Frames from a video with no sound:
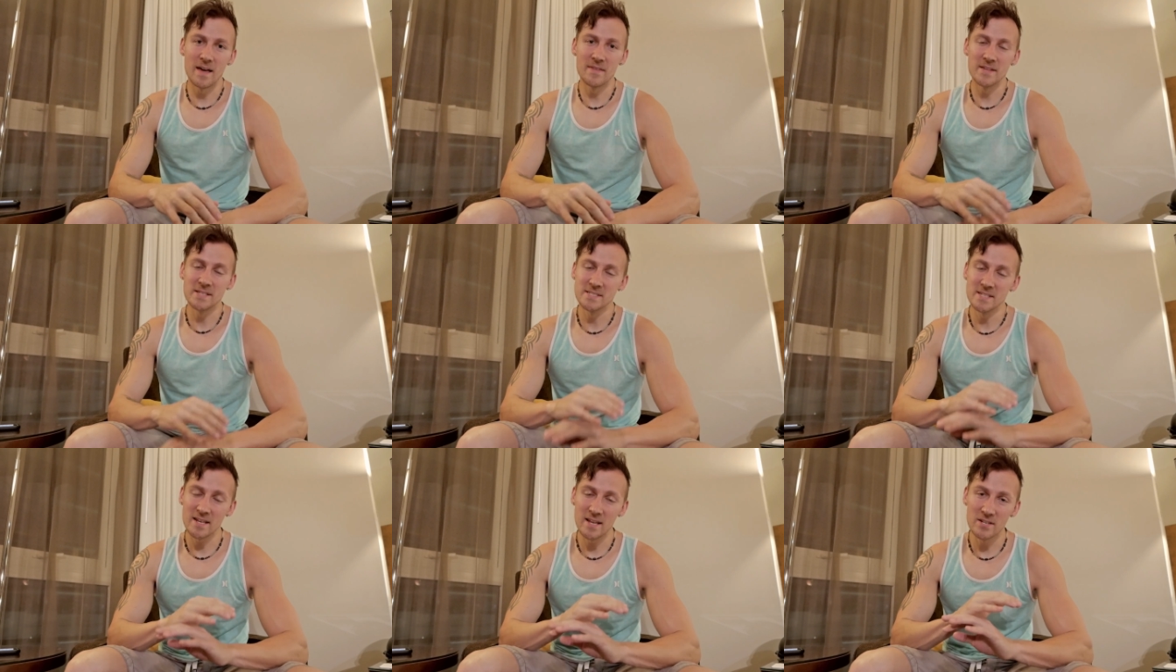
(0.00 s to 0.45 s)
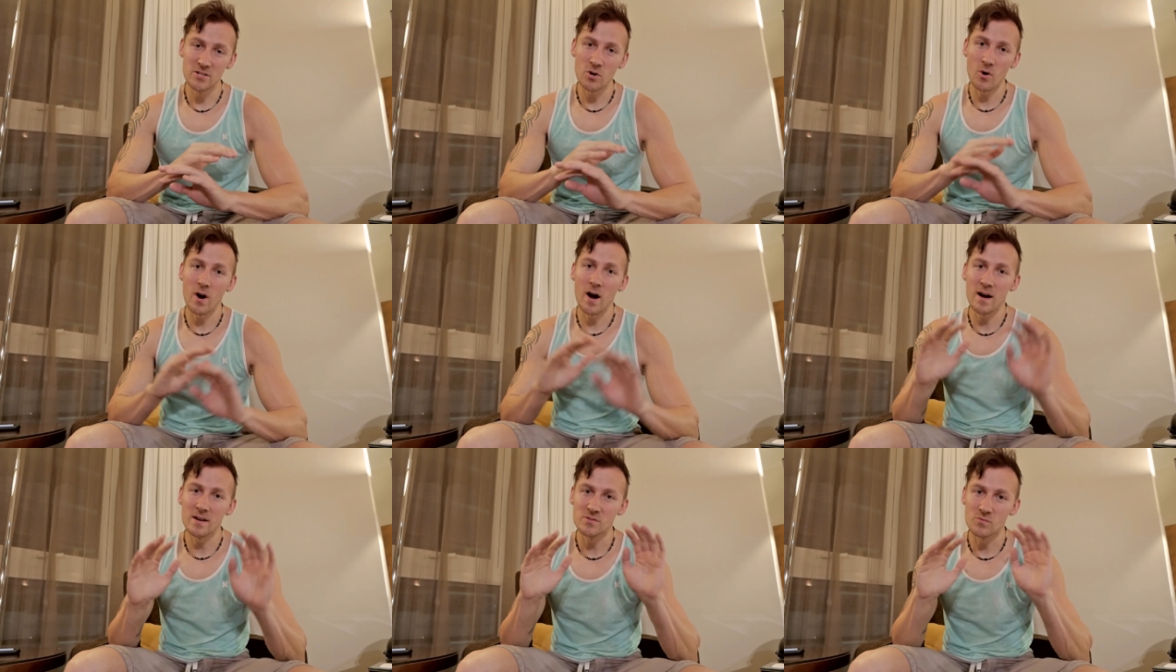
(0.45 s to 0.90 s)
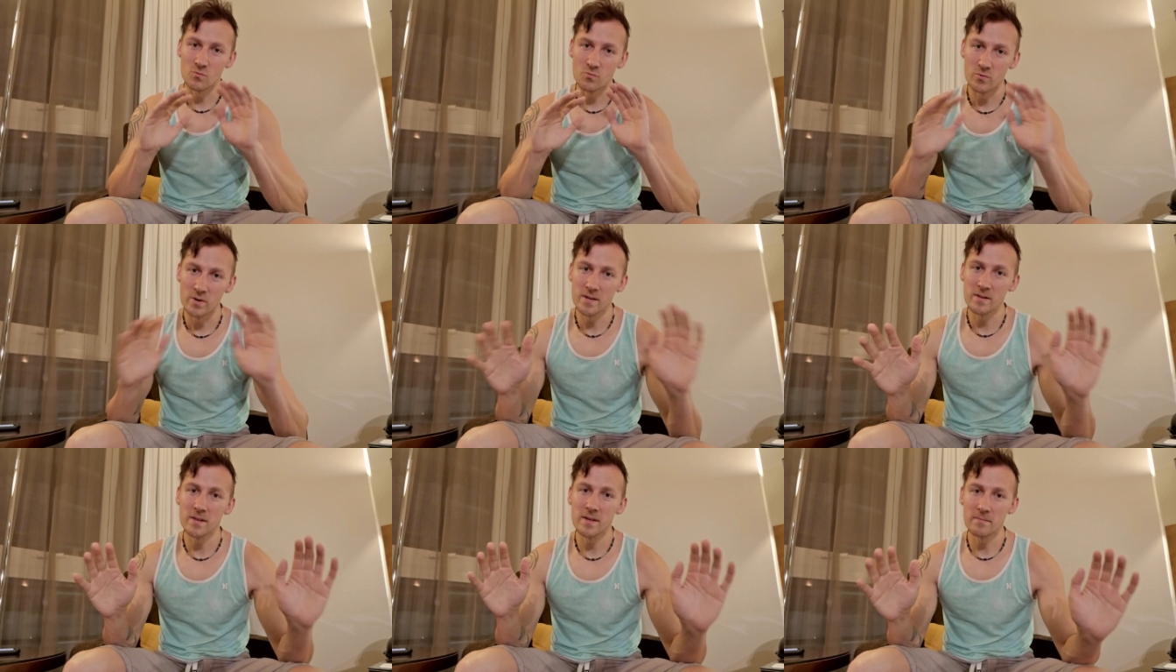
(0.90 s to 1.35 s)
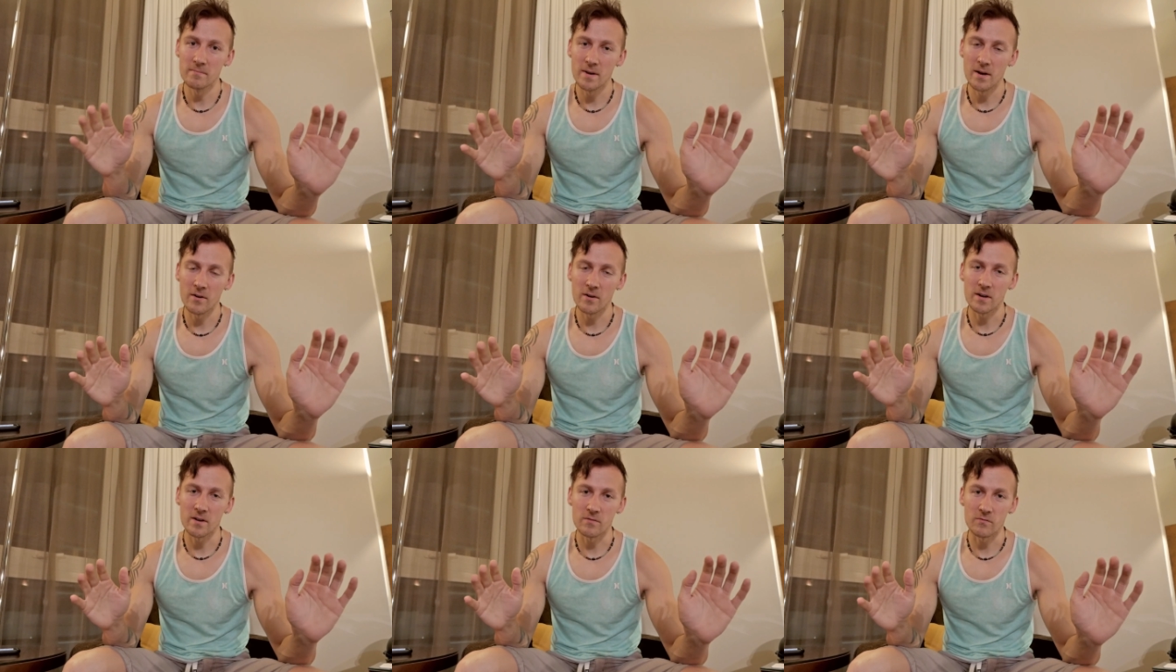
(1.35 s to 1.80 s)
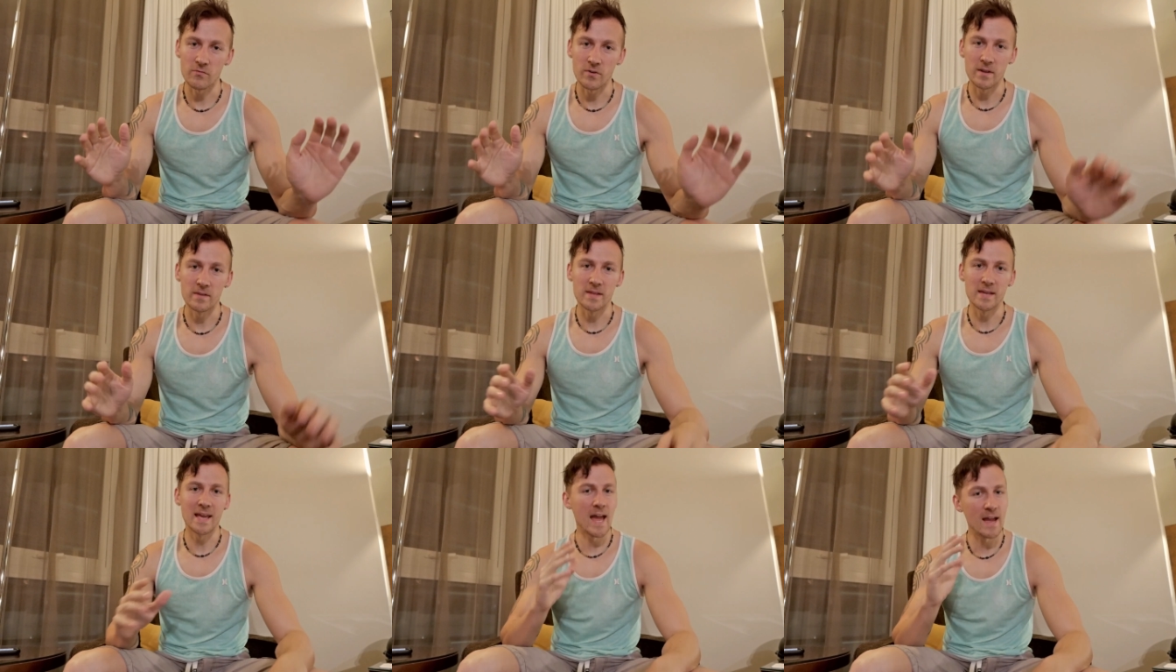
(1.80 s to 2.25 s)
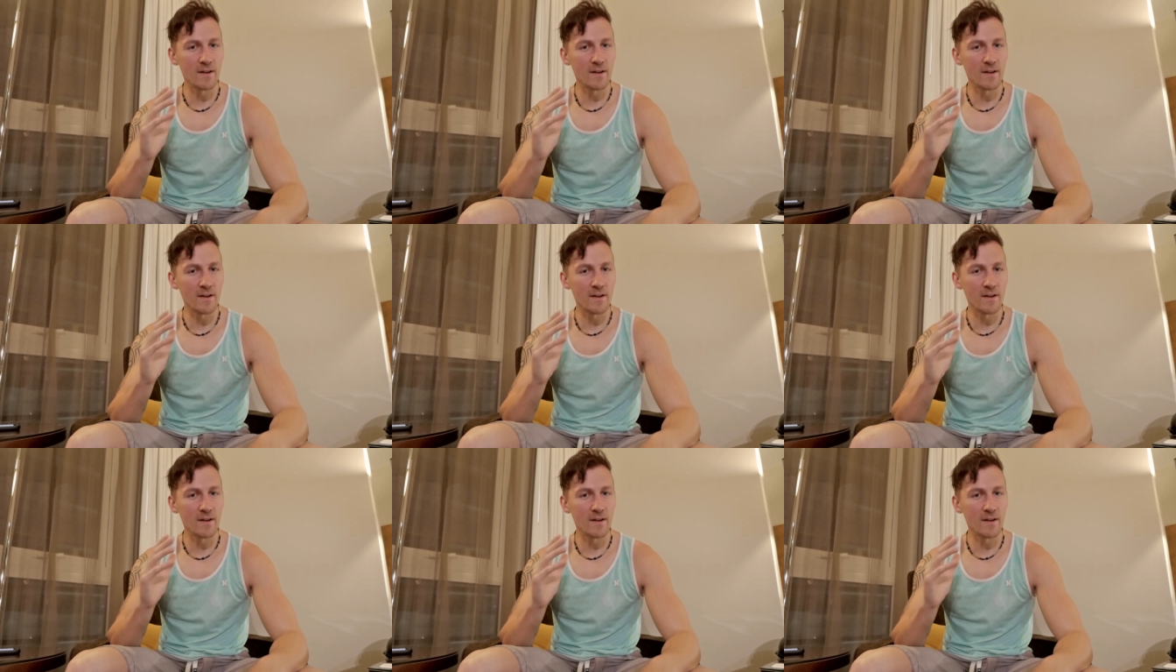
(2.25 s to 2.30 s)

and the city of Doha is really American friendly.